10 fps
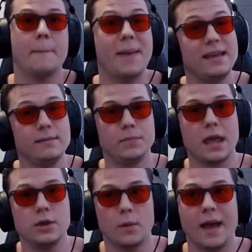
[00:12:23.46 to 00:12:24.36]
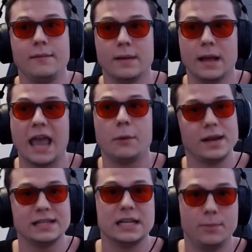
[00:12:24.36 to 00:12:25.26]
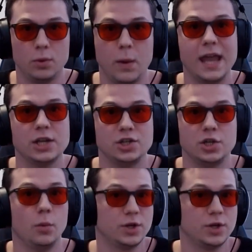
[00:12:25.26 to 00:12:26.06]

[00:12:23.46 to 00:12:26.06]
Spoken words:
pay a reasonable wage to,